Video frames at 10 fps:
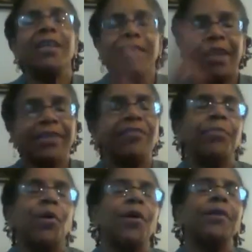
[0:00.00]
collective
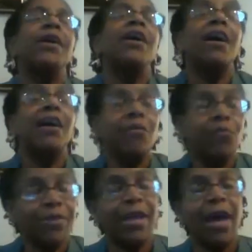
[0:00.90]
part of
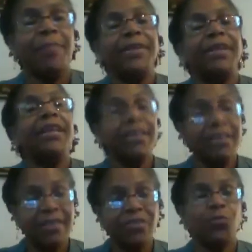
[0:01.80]
what's happening in
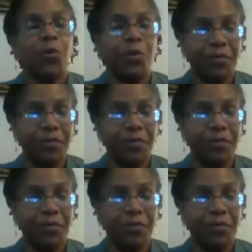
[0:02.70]
this world.